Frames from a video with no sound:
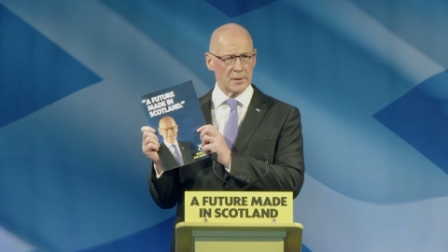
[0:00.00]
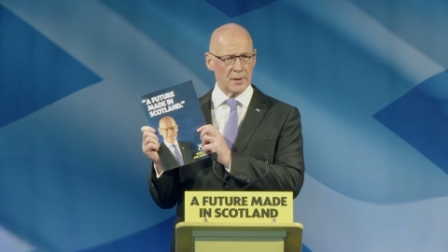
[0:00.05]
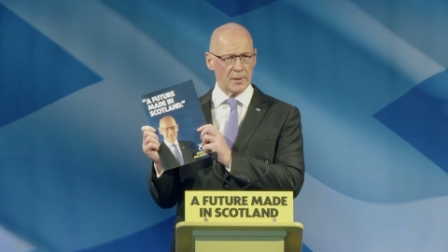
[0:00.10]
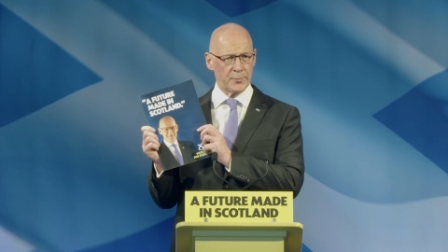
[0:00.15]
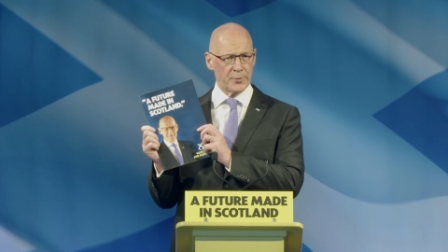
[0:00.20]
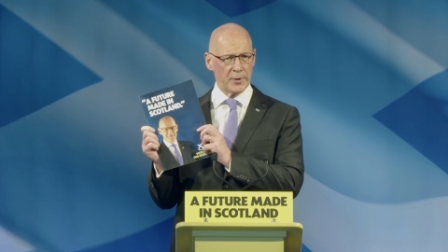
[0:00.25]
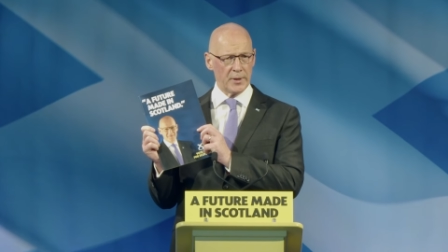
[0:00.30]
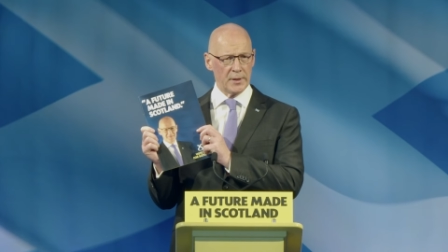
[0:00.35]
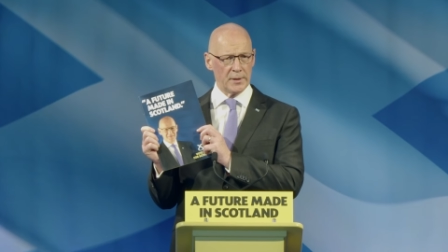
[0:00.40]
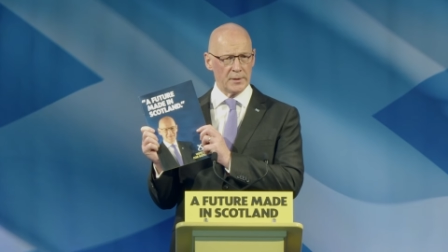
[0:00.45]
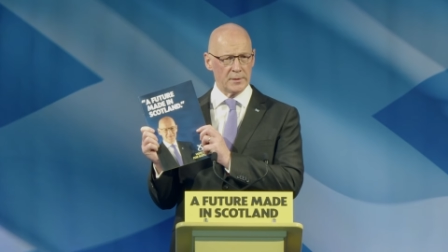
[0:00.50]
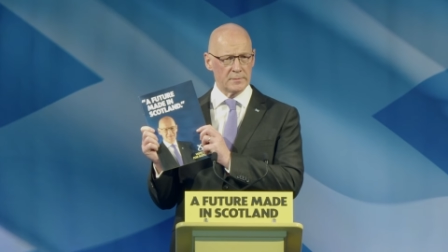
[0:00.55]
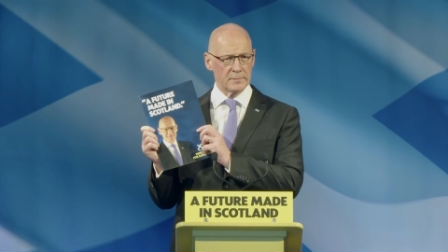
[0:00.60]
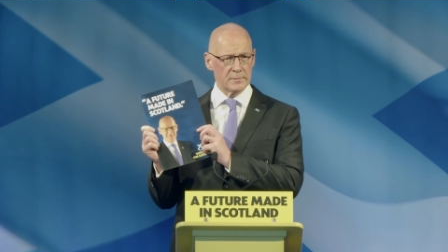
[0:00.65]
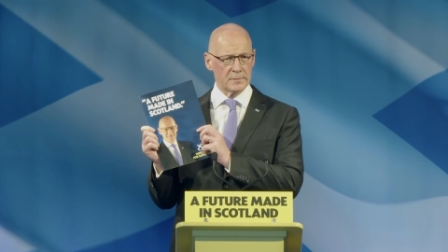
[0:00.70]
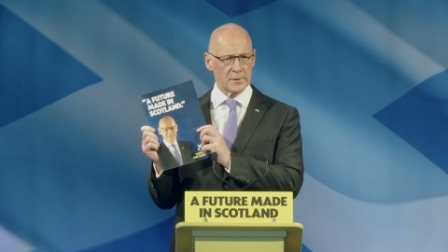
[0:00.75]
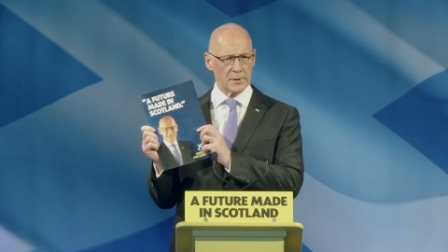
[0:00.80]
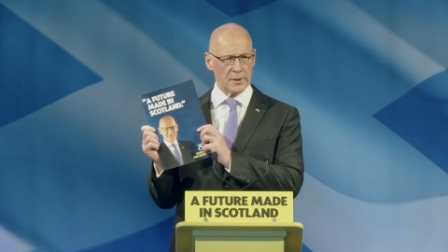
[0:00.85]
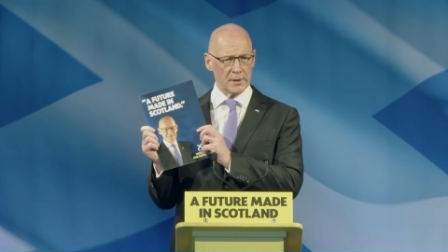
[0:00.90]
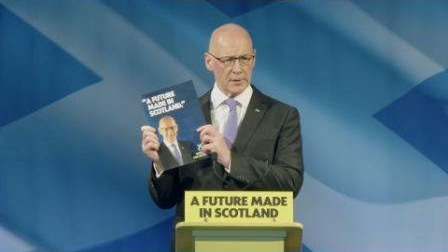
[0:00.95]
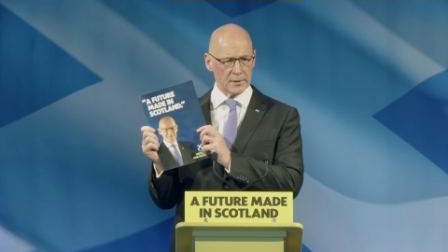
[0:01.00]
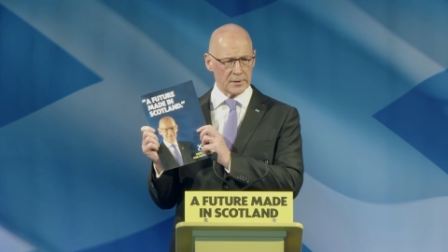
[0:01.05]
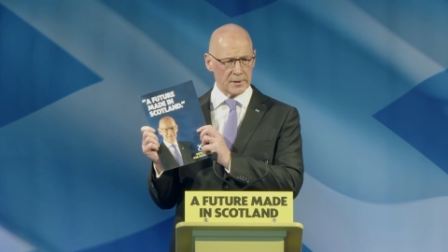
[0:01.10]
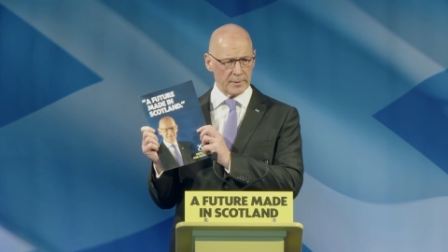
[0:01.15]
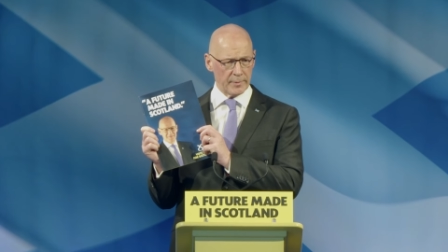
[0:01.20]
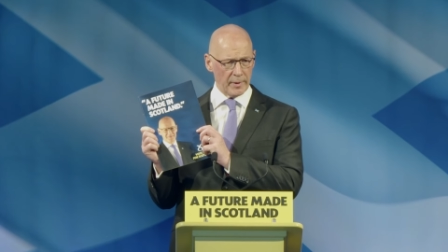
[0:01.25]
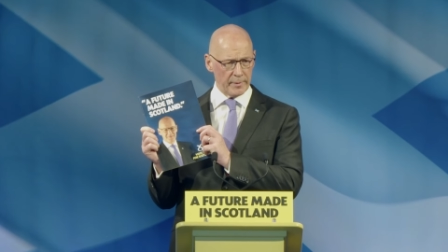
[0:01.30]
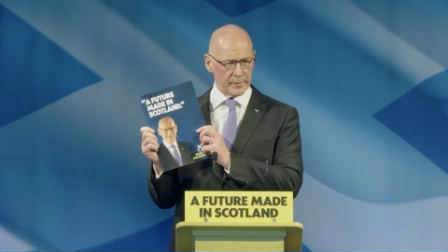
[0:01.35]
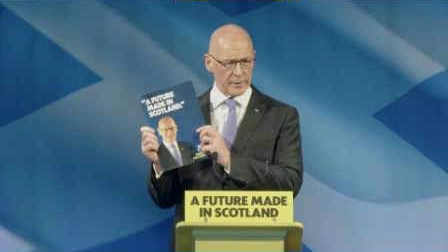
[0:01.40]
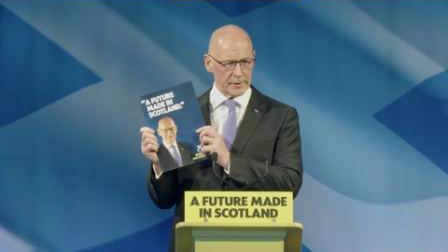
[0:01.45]
a pretty clear
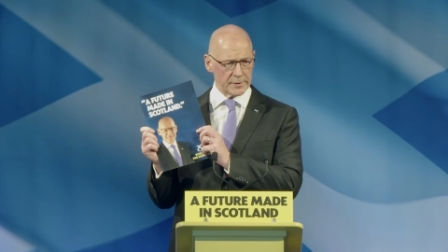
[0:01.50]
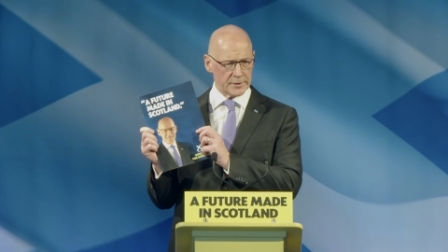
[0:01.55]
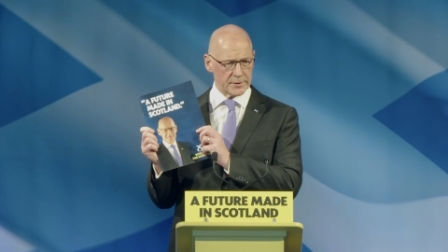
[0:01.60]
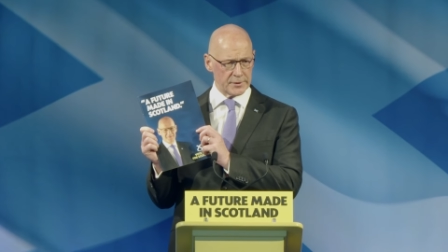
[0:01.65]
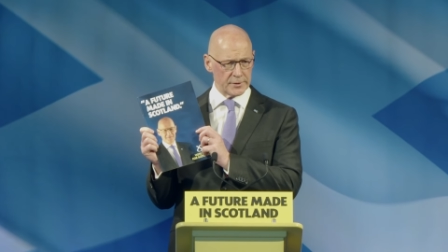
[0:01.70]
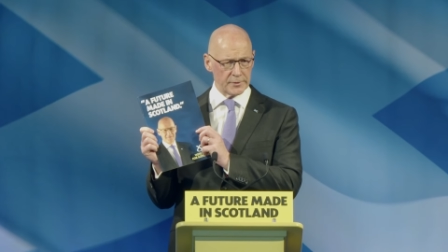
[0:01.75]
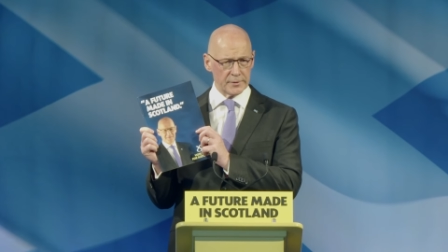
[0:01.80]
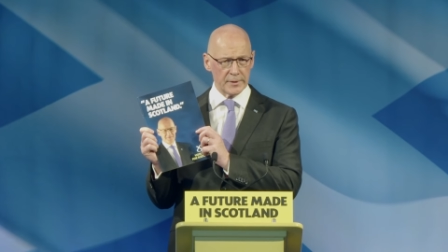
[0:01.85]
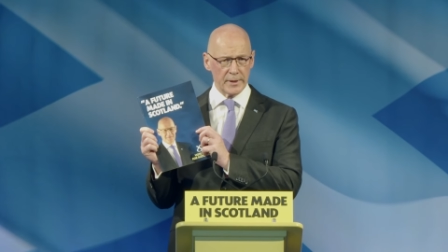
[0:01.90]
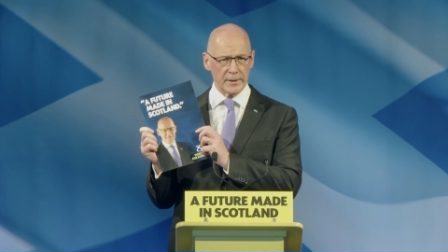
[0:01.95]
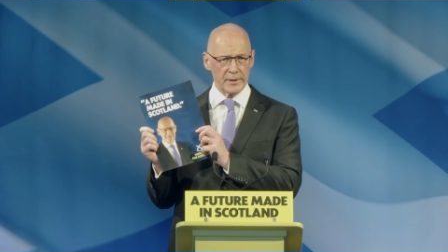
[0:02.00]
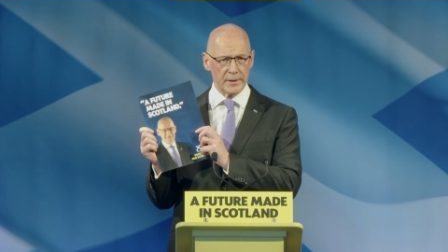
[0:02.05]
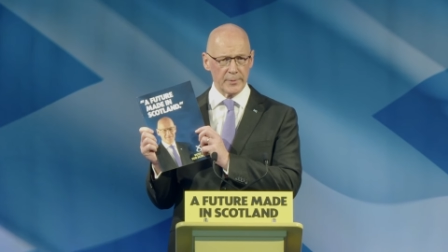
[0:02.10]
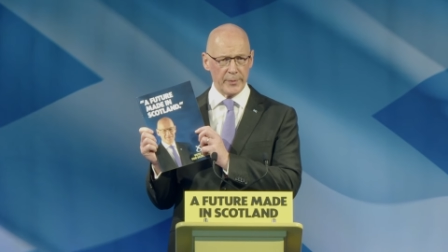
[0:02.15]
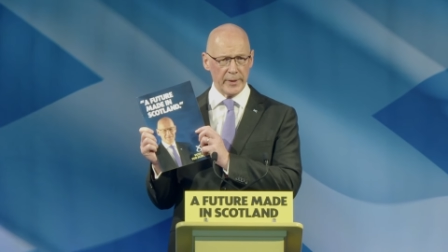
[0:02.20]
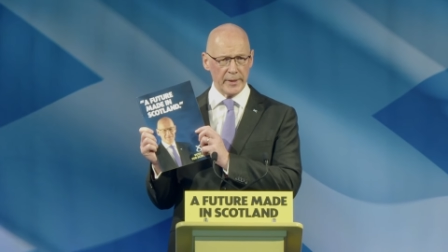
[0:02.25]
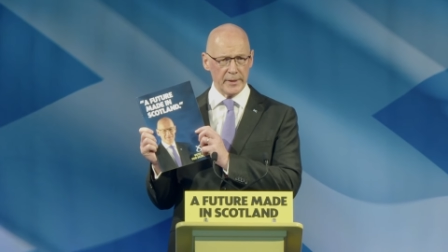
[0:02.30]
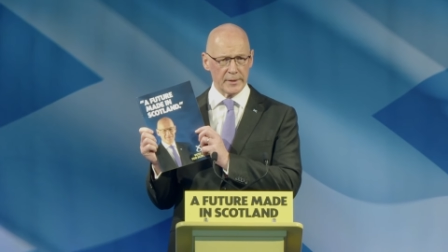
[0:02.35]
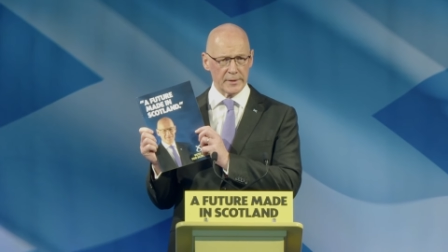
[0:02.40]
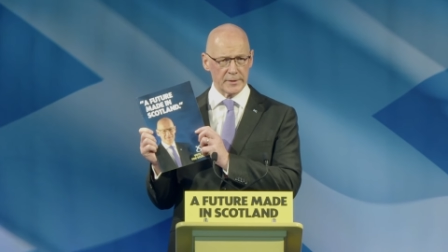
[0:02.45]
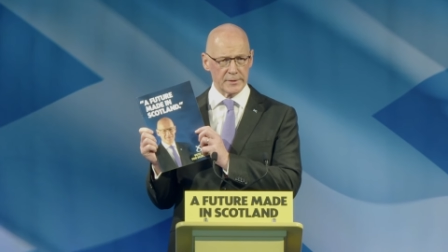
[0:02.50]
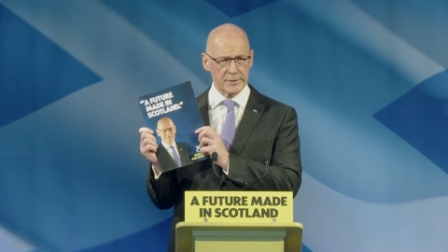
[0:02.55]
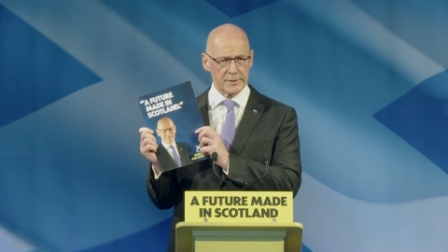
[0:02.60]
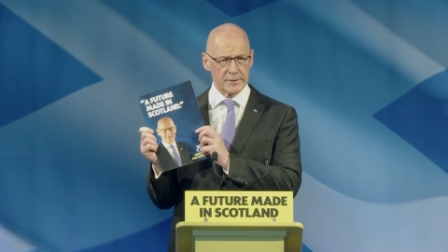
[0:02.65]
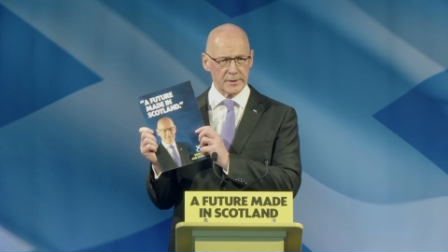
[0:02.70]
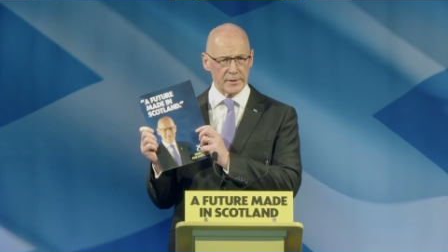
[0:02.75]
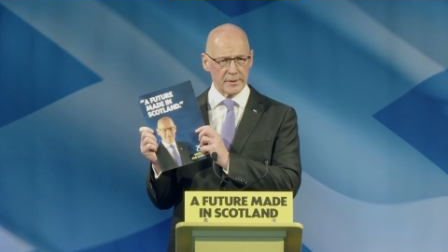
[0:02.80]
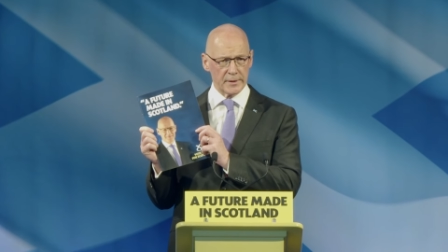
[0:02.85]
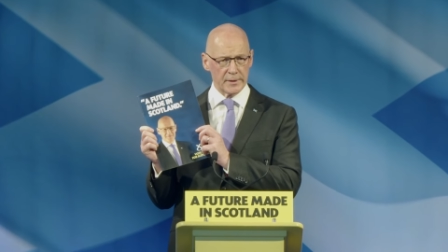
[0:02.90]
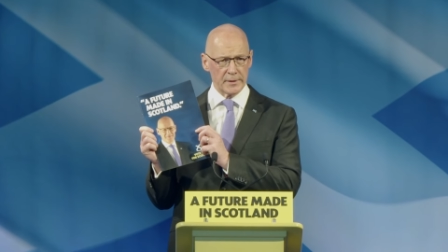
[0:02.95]
commitment to independence,